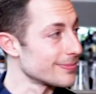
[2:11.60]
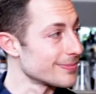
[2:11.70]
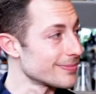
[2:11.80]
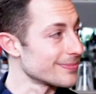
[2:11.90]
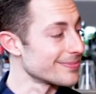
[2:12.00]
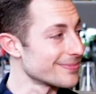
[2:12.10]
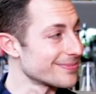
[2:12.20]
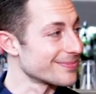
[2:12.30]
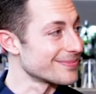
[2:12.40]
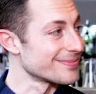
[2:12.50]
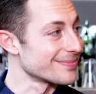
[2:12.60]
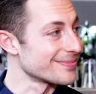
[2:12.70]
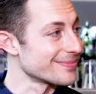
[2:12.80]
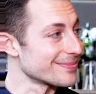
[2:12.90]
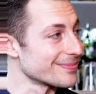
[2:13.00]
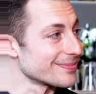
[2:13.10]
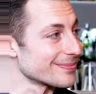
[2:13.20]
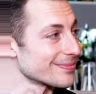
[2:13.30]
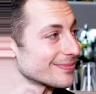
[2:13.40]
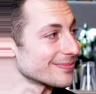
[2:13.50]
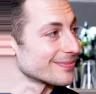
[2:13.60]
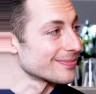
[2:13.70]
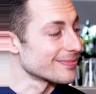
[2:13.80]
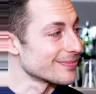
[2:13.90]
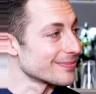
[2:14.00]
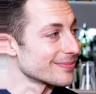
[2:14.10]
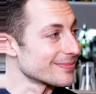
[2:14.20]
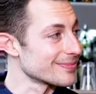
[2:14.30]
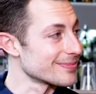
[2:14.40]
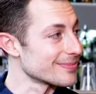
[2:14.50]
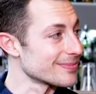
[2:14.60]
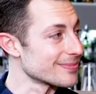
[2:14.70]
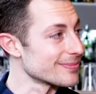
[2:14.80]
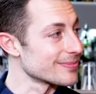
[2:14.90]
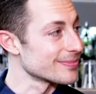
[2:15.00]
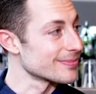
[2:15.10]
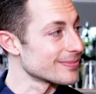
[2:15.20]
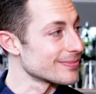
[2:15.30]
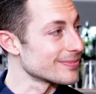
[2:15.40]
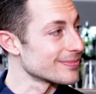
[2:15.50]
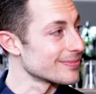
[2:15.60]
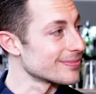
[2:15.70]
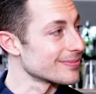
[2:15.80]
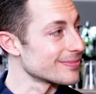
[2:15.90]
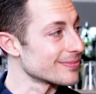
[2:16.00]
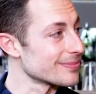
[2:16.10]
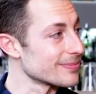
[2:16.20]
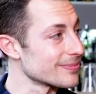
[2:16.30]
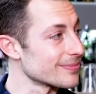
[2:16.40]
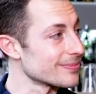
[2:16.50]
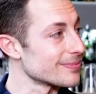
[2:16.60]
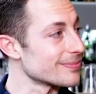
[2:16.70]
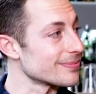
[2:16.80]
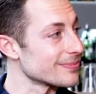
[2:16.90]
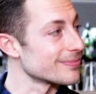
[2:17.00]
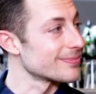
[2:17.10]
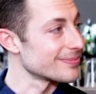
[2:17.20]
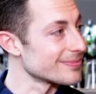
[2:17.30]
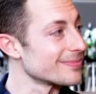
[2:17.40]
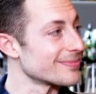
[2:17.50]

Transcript: [no speech]